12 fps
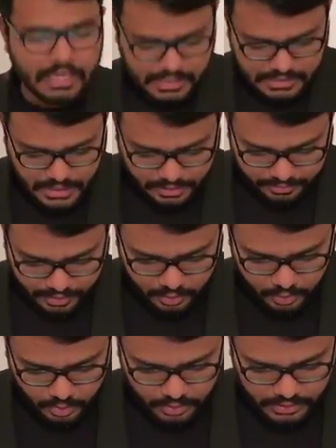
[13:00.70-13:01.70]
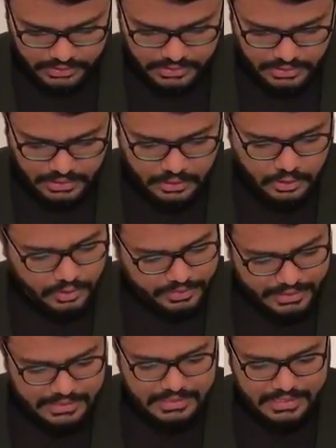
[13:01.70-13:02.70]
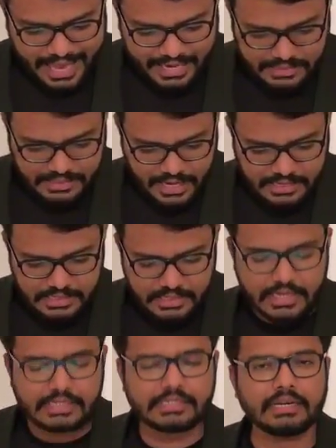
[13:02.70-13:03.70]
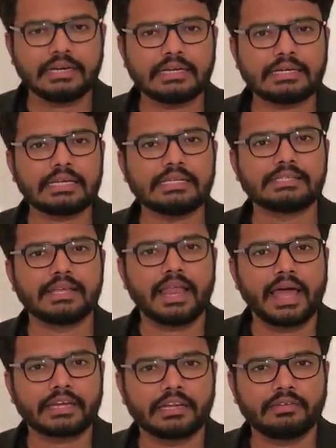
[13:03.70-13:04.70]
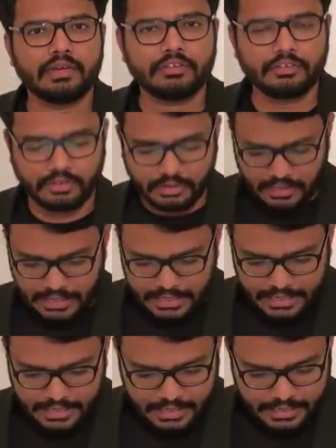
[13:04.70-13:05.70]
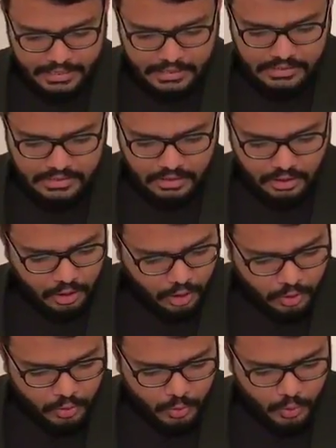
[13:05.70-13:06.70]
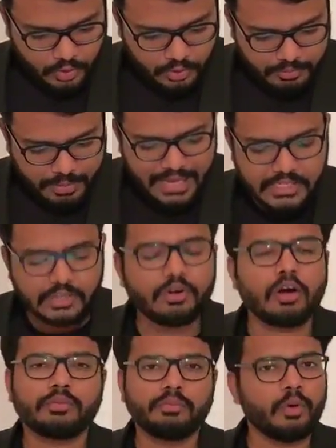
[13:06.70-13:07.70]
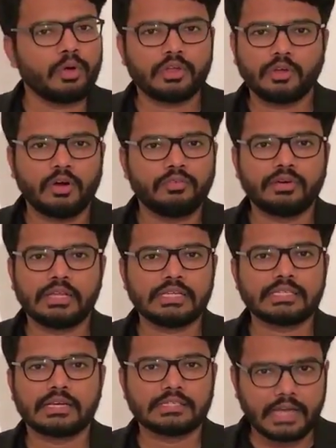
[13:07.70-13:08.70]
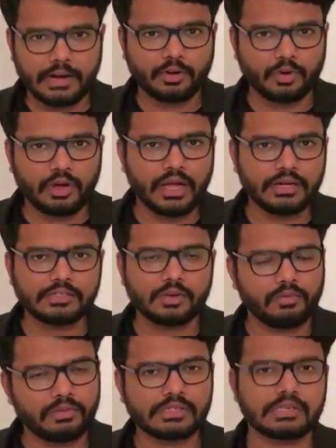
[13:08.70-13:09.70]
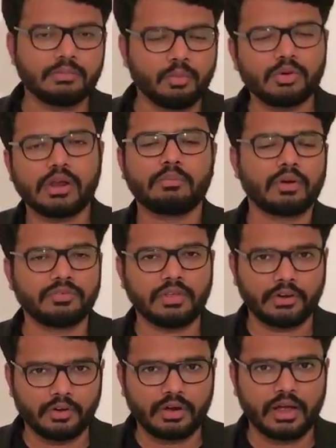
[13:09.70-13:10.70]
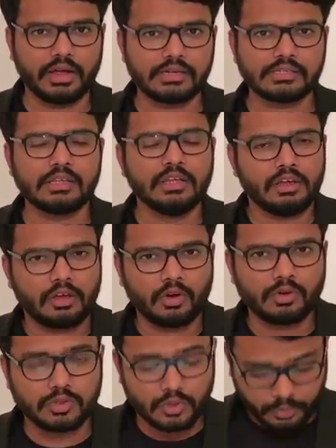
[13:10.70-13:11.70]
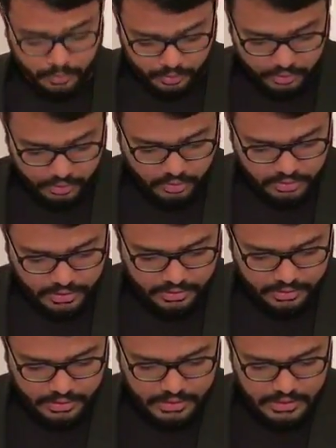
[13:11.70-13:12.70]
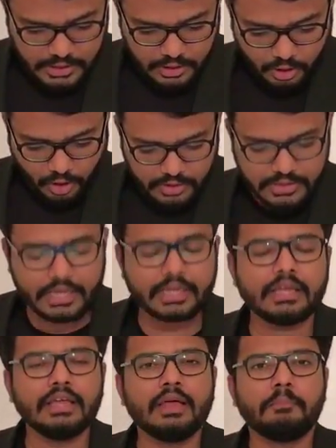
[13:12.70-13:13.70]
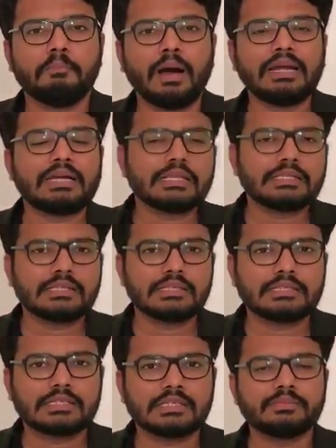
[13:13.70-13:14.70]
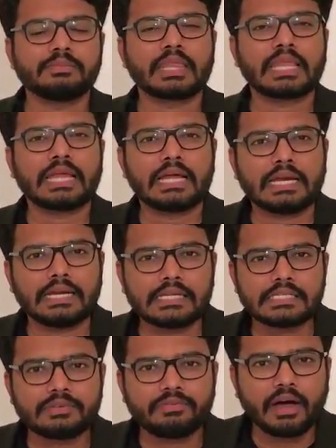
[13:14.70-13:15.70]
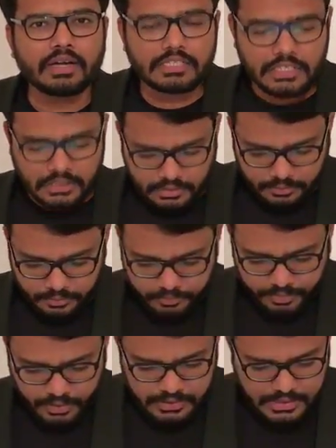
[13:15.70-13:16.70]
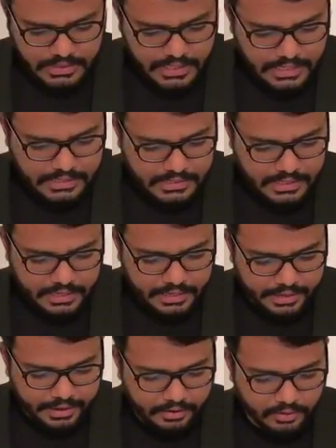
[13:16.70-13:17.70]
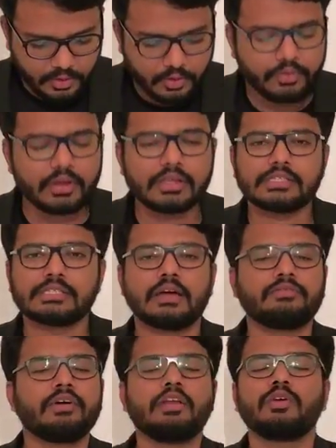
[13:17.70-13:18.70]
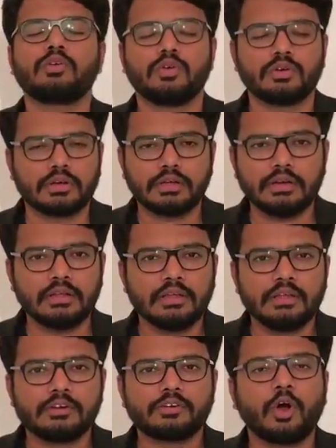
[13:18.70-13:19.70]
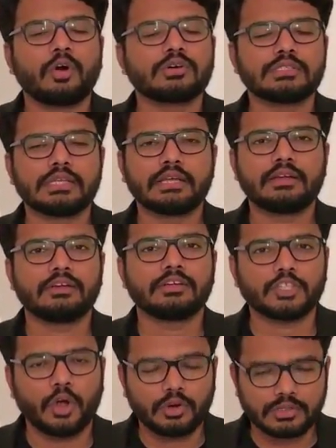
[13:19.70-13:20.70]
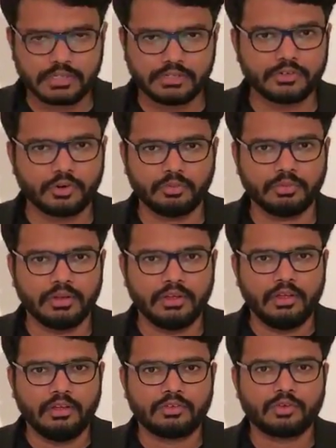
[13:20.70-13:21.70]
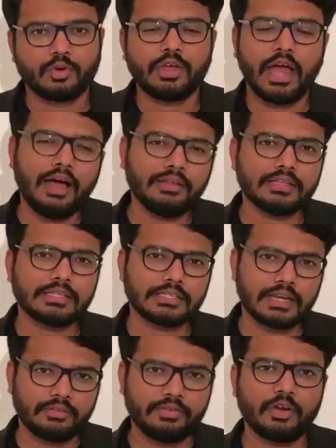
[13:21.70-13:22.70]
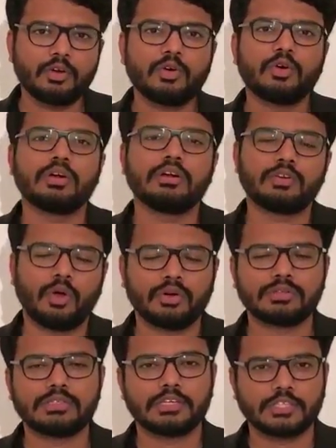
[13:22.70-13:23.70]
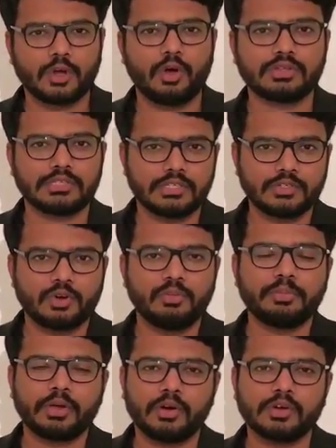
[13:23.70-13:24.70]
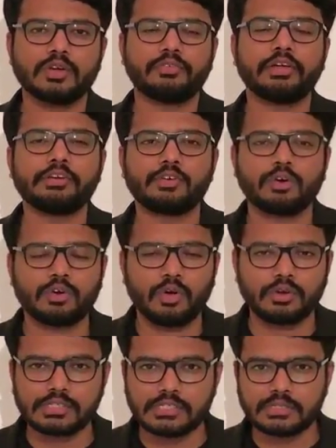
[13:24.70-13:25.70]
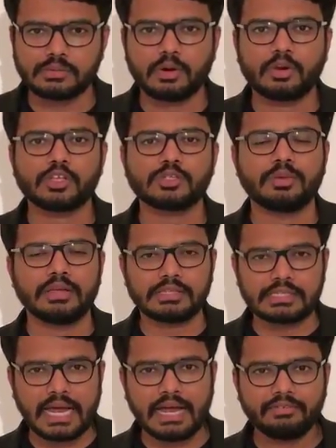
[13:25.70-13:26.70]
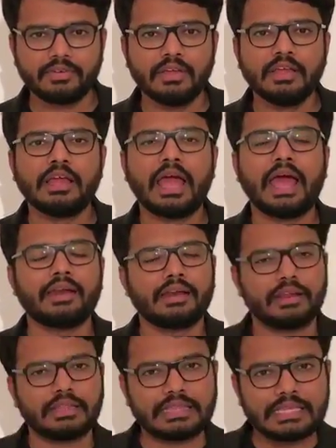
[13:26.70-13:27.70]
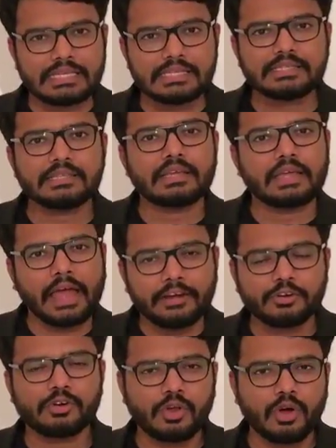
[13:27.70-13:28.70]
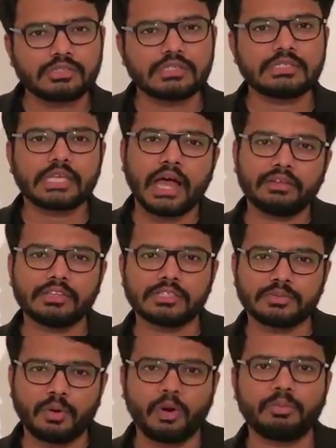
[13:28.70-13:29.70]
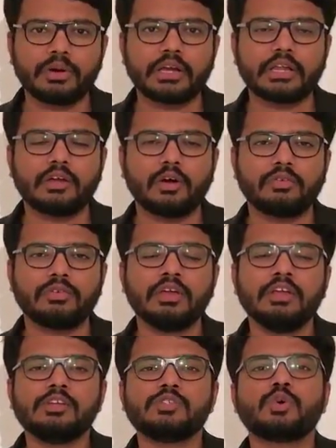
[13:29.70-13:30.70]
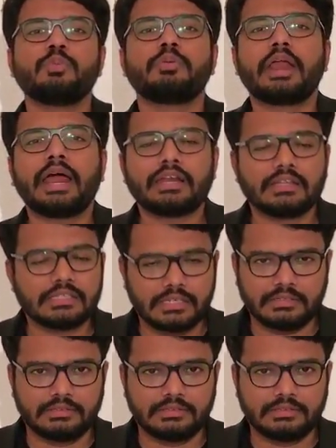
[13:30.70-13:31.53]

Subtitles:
Staphylococcus. So this exacerbated T cell activation leads to massive outpouring of T cell cytokines. Obviously, more number of cytokines are also produced and released, causing multi-system dysfunction, such as seen in case of staphylococcal toxic shock syndrome. So we have this staphylococcal toxic shock syndrome because of enterotoxins produced by staph, and these enterotoxins have this property of superantigens.